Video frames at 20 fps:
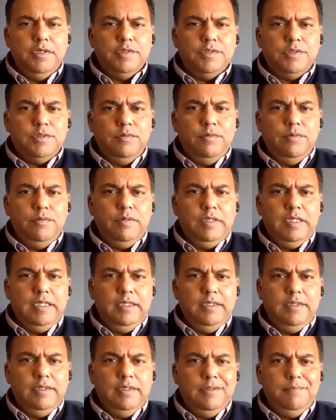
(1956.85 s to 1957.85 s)
So
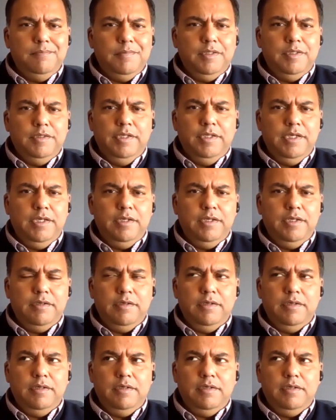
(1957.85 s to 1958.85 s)
um,
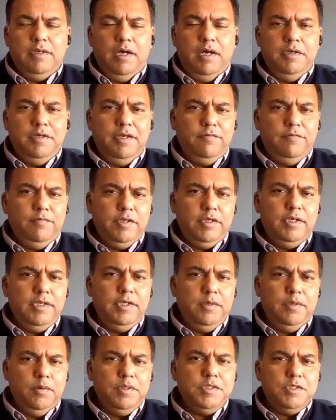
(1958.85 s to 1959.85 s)
they are
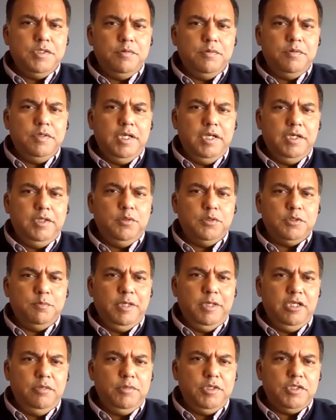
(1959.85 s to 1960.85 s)
definitely going to create those
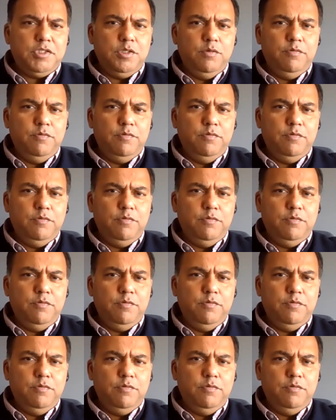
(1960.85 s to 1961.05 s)
behemoths.